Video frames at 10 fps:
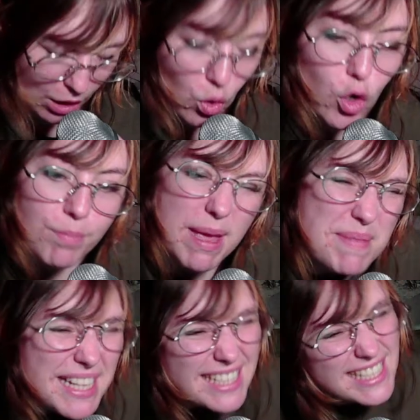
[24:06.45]
Or maybe
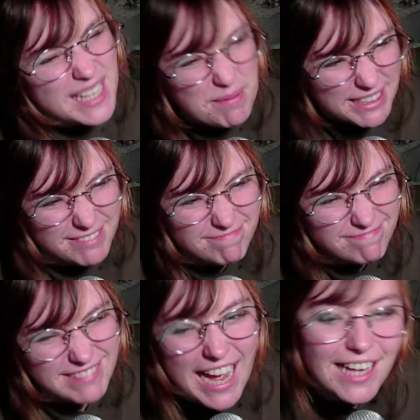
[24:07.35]
it's summer.
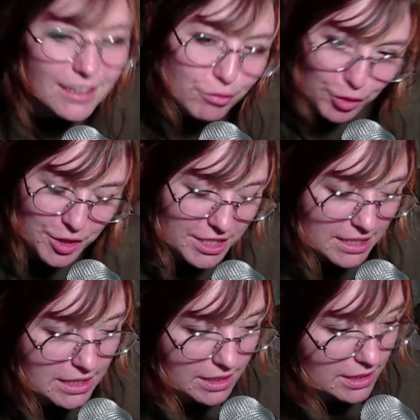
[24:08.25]
I love all the
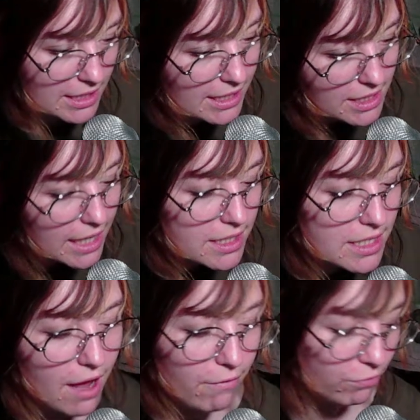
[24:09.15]
seasons. It's nice
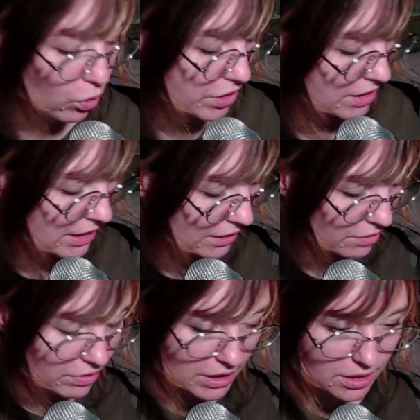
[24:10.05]
to have 4
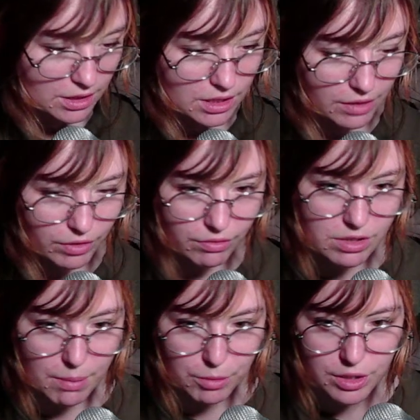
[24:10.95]
distinctive seasons, even if
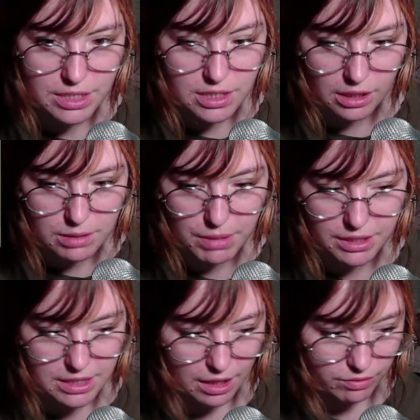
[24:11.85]
summer is 6
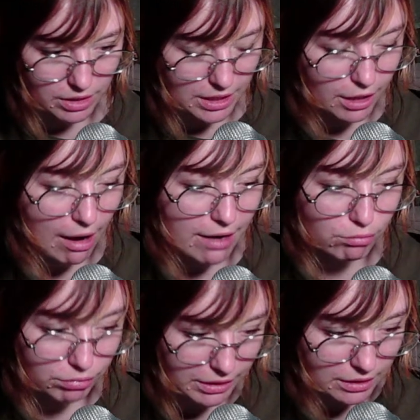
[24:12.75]
months out of the year
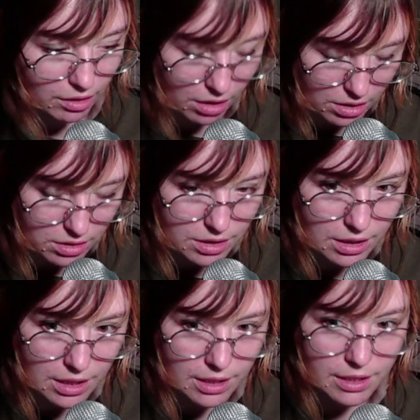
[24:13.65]
and really hot.
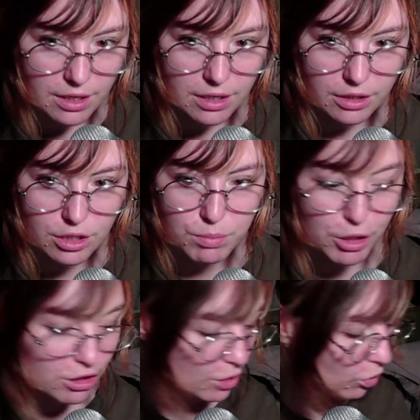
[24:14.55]

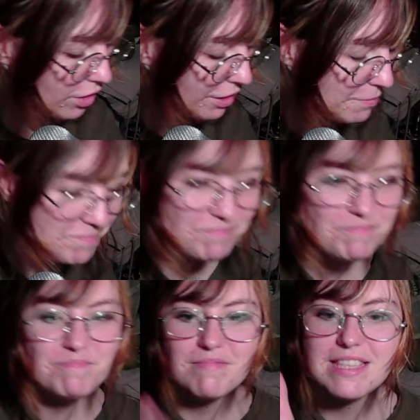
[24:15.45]
Conspiracy wall.
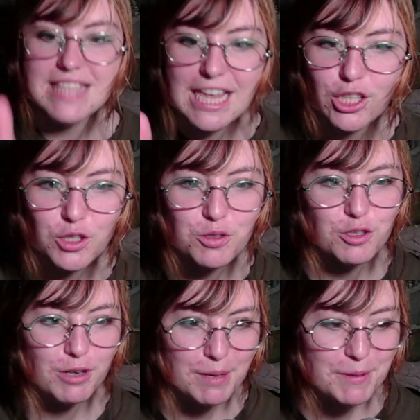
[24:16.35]
Thank you,
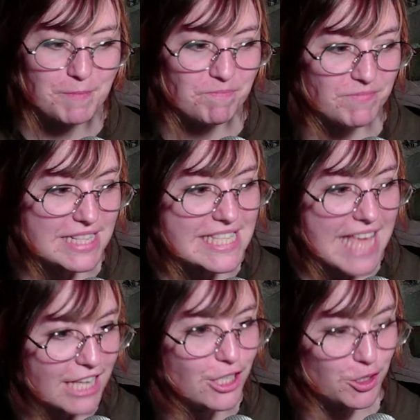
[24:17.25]
Screep.
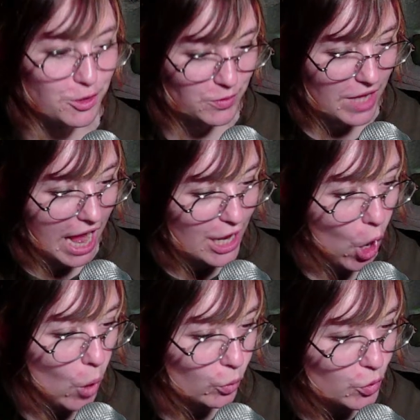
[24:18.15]
Thank you. I
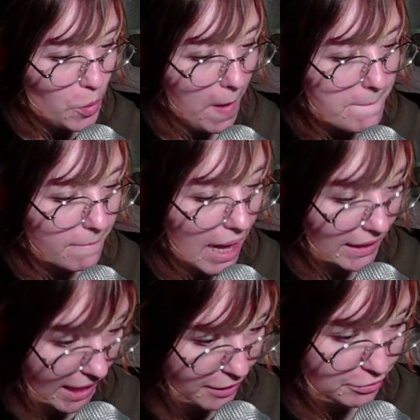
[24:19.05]
owe you my
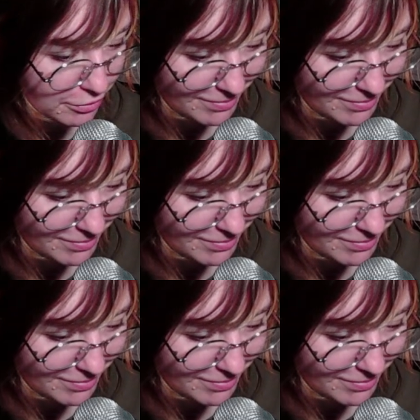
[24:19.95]
life.